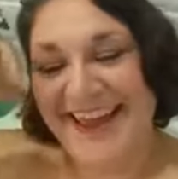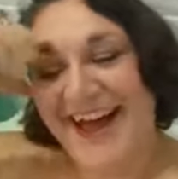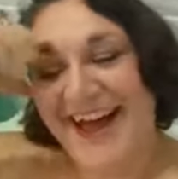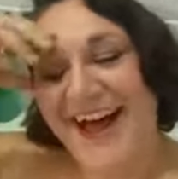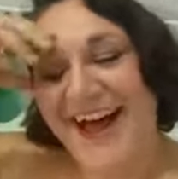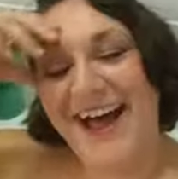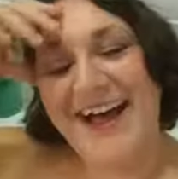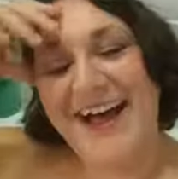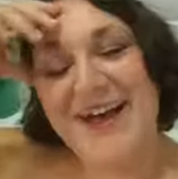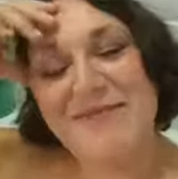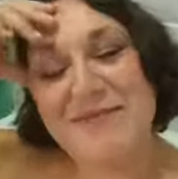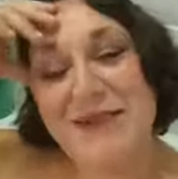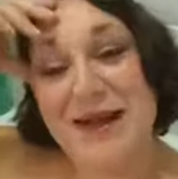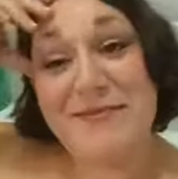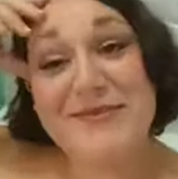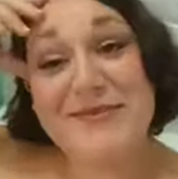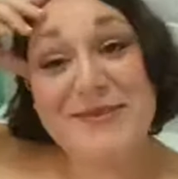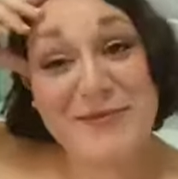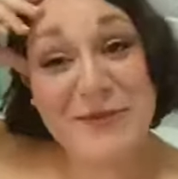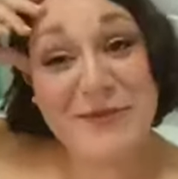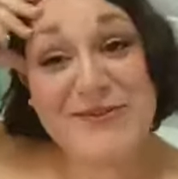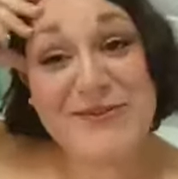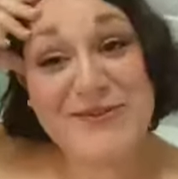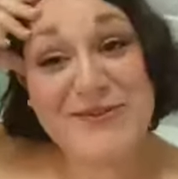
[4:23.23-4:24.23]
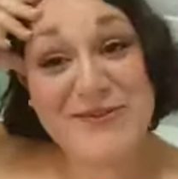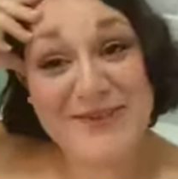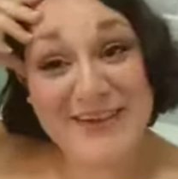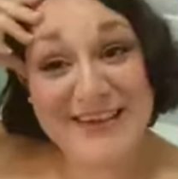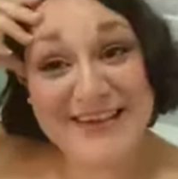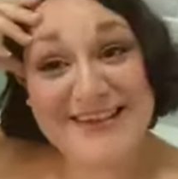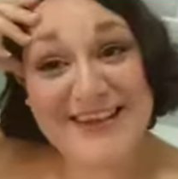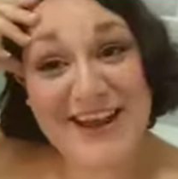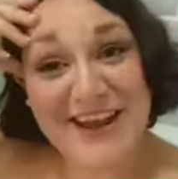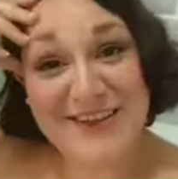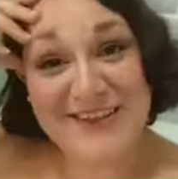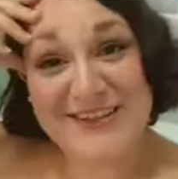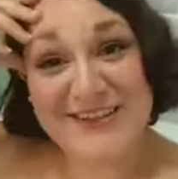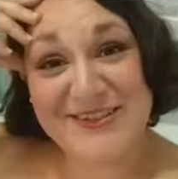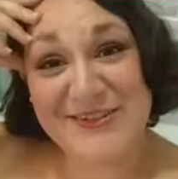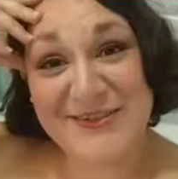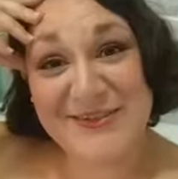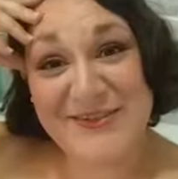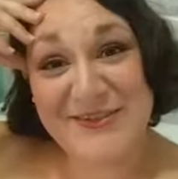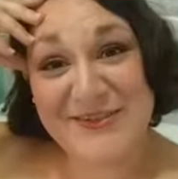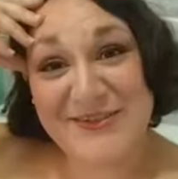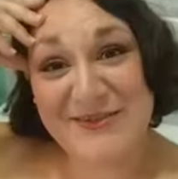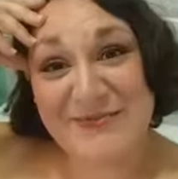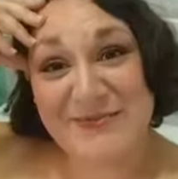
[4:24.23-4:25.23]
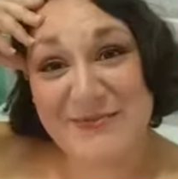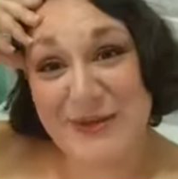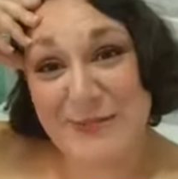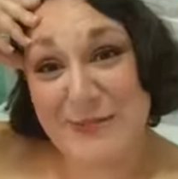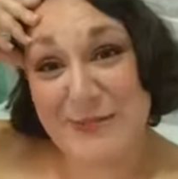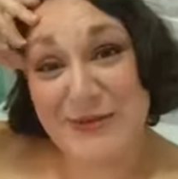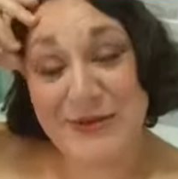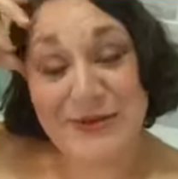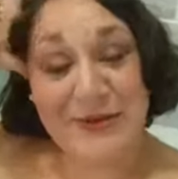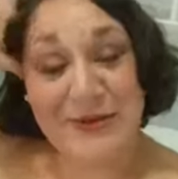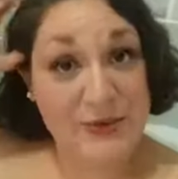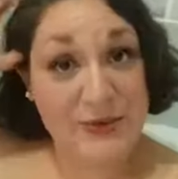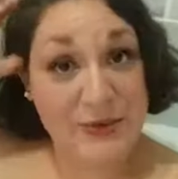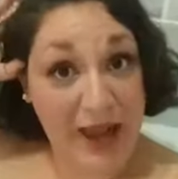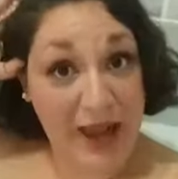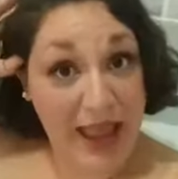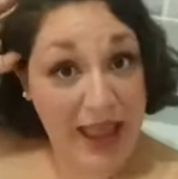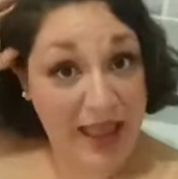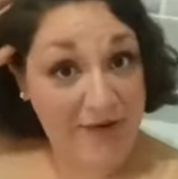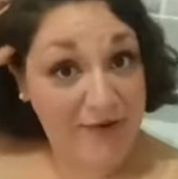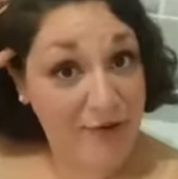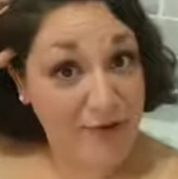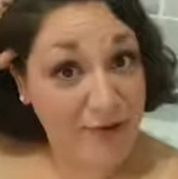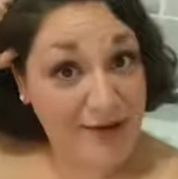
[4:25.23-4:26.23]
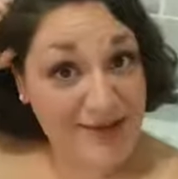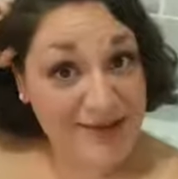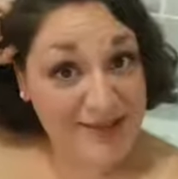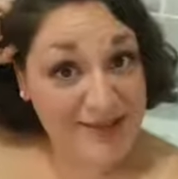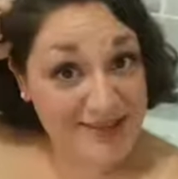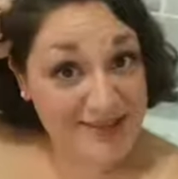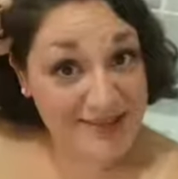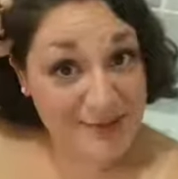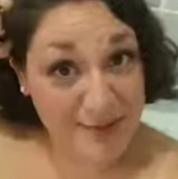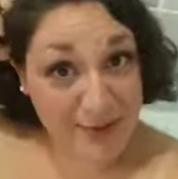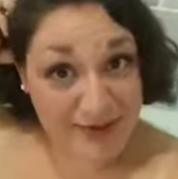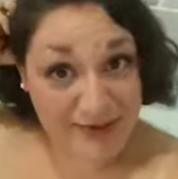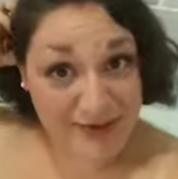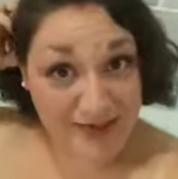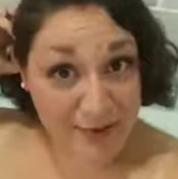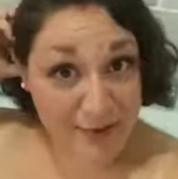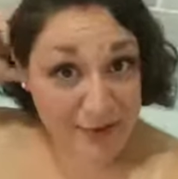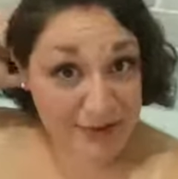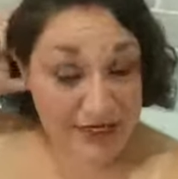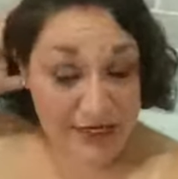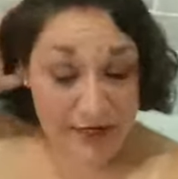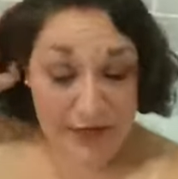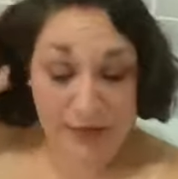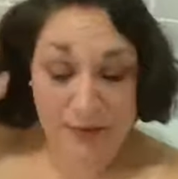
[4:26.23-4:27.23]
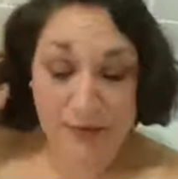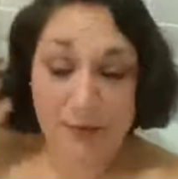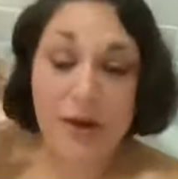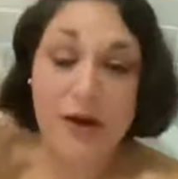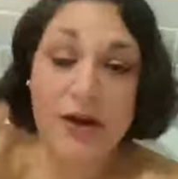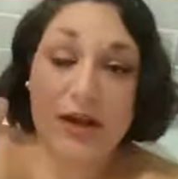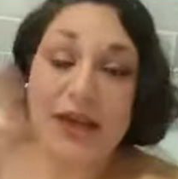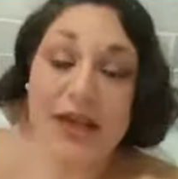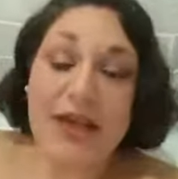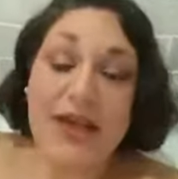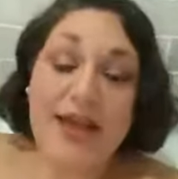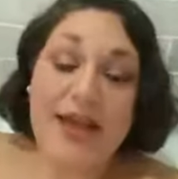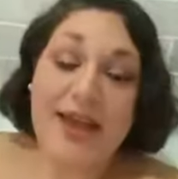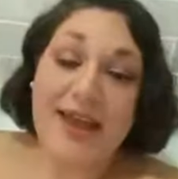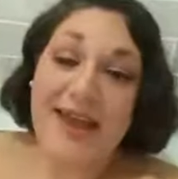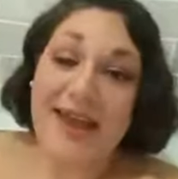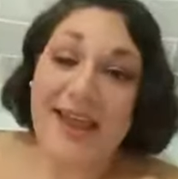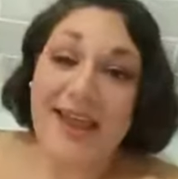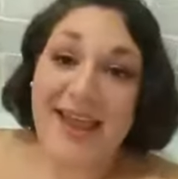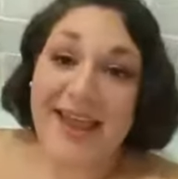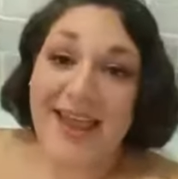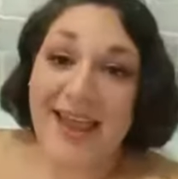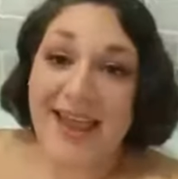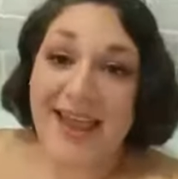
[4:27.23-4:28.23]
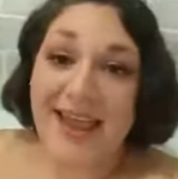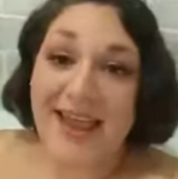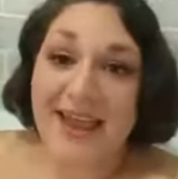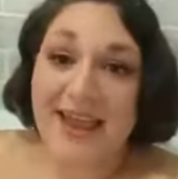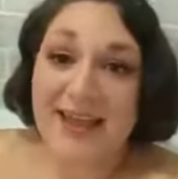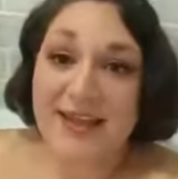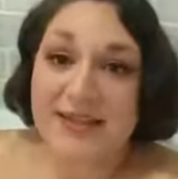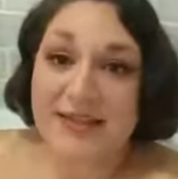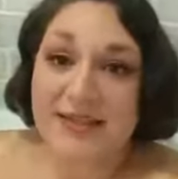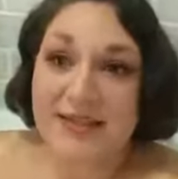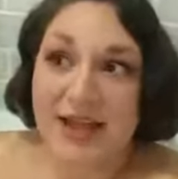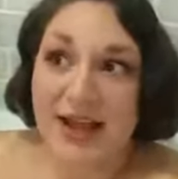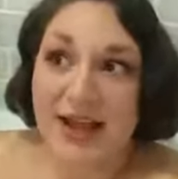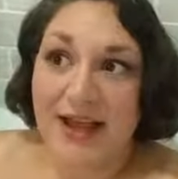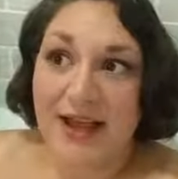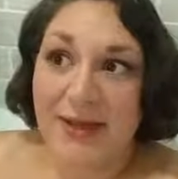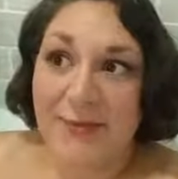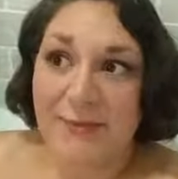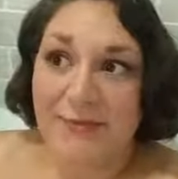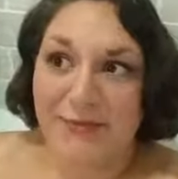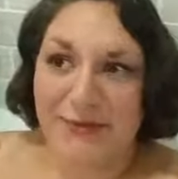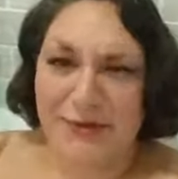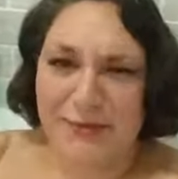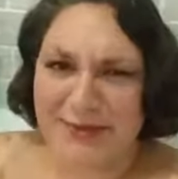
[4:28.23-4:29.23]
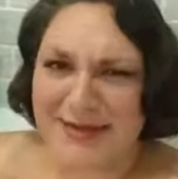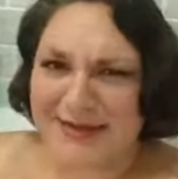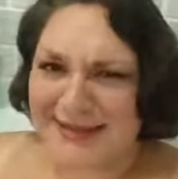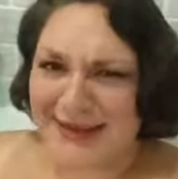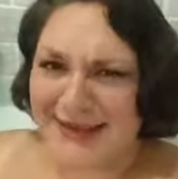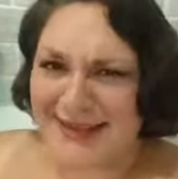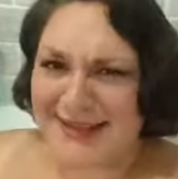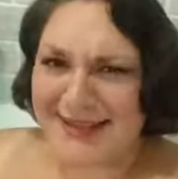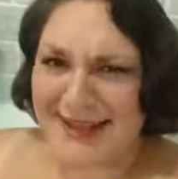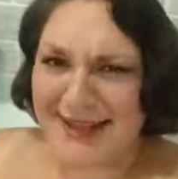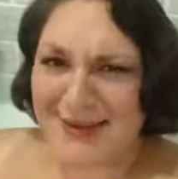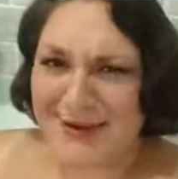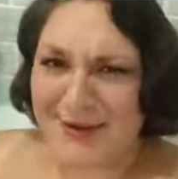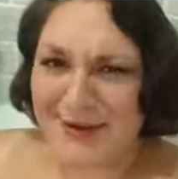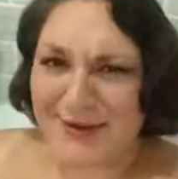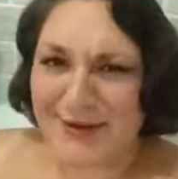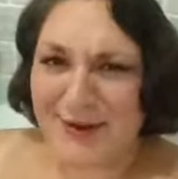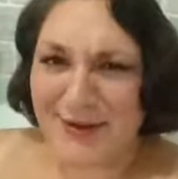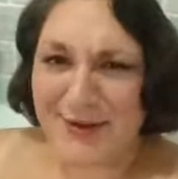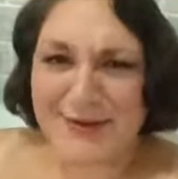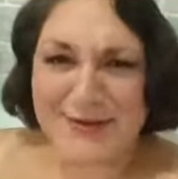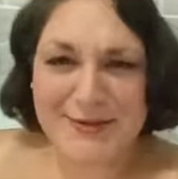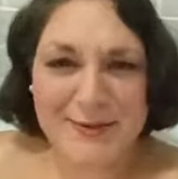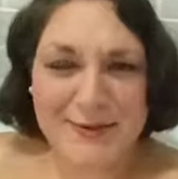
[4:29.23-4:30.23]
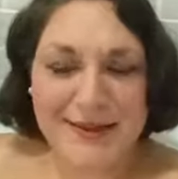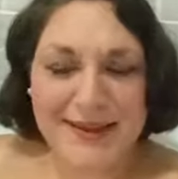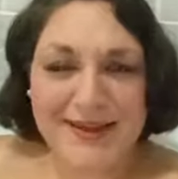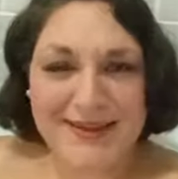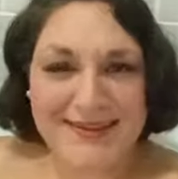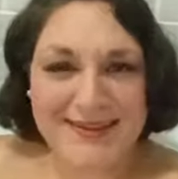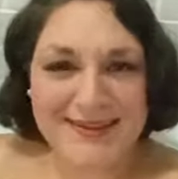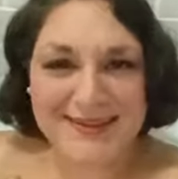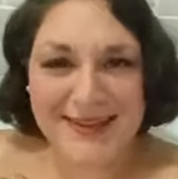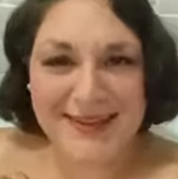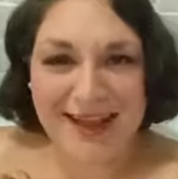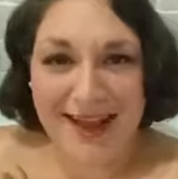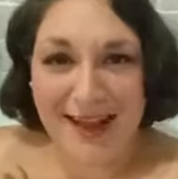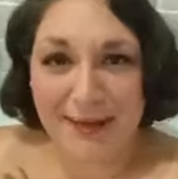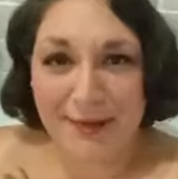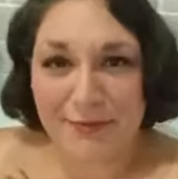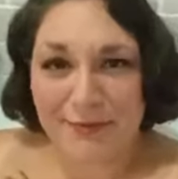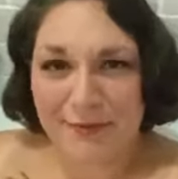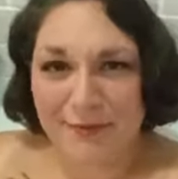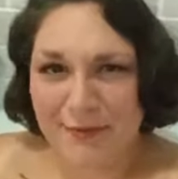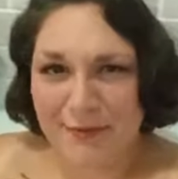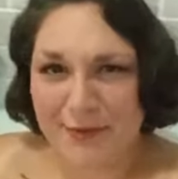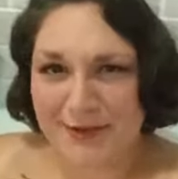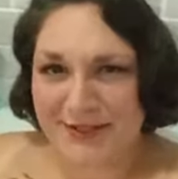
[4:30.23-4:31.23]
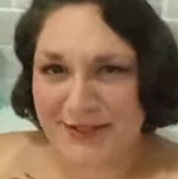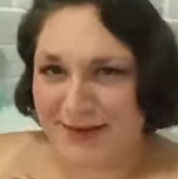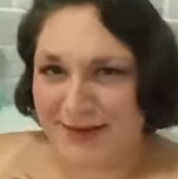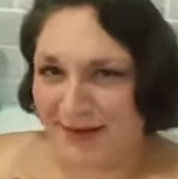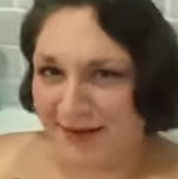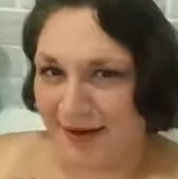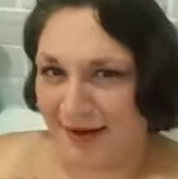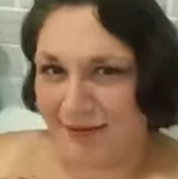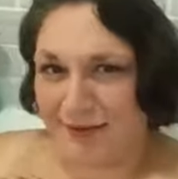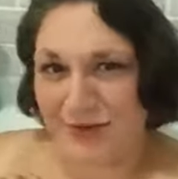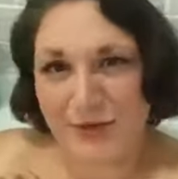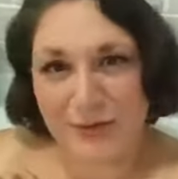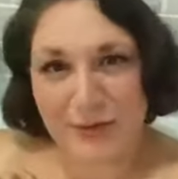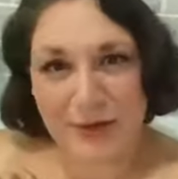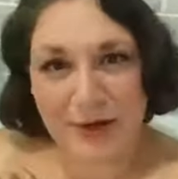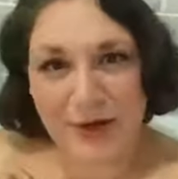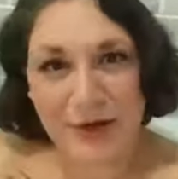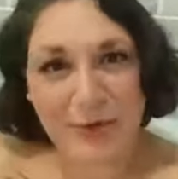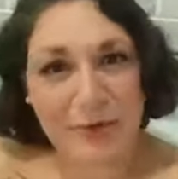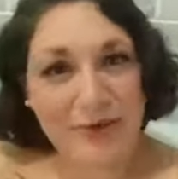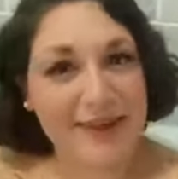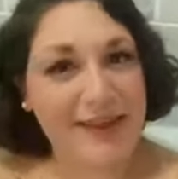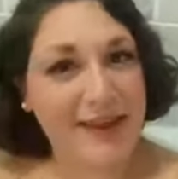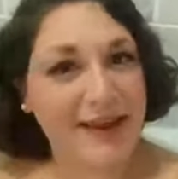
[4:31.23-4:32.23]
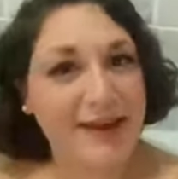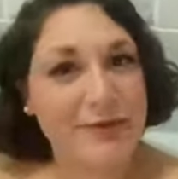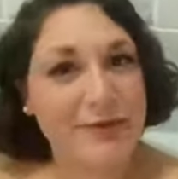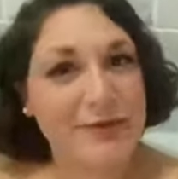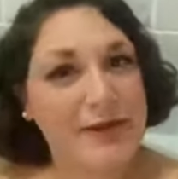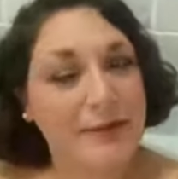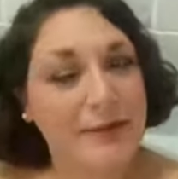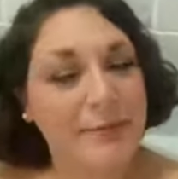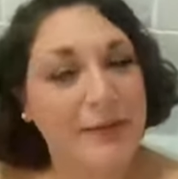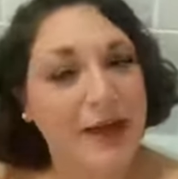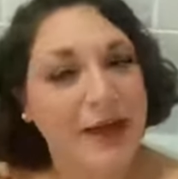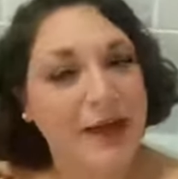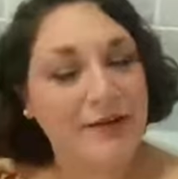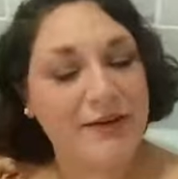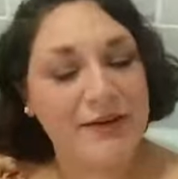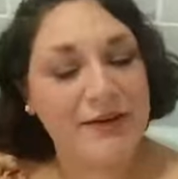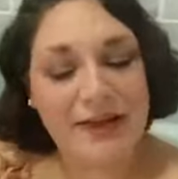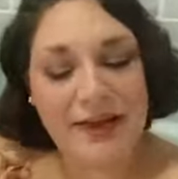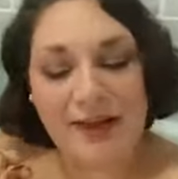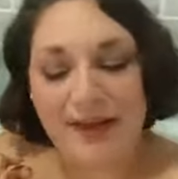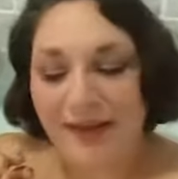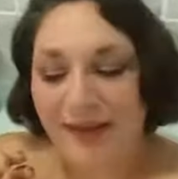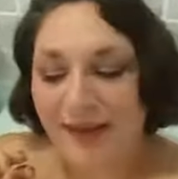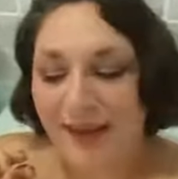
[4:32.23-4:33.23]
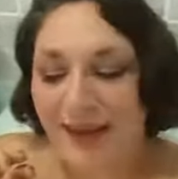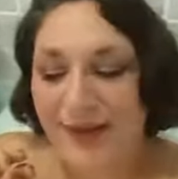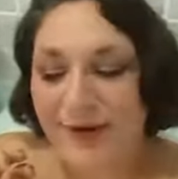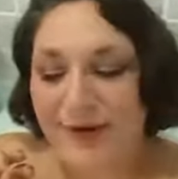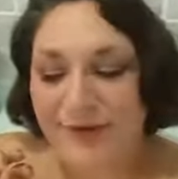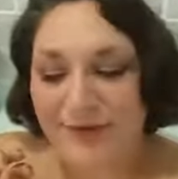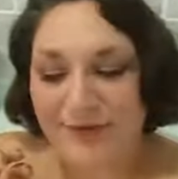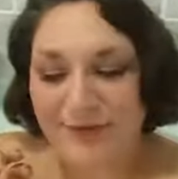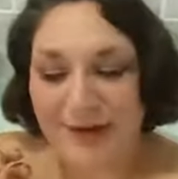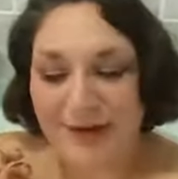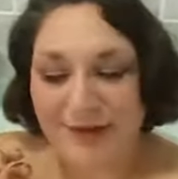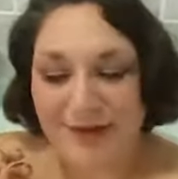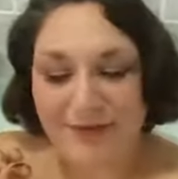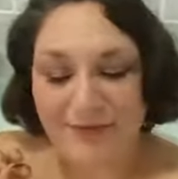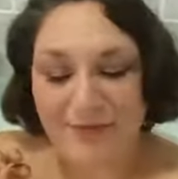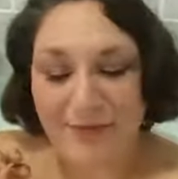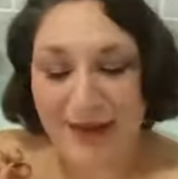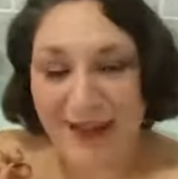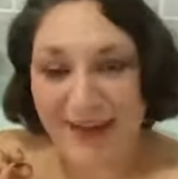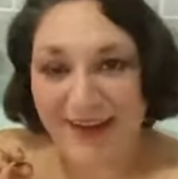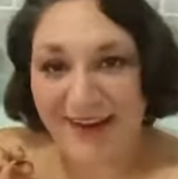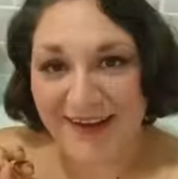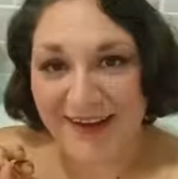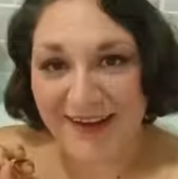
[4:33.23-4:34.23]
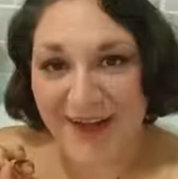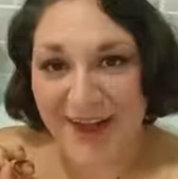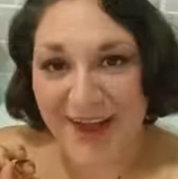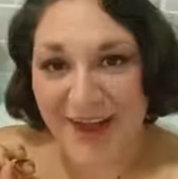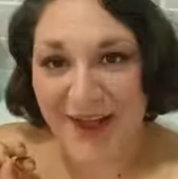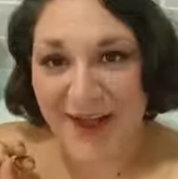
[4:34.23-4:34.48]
I'm supposed to reach out to people who have questions about the Libertarian Party, and the reason I say I don't know is because I'm fortunate enough to work with Andrea Byron, a good friend of mine.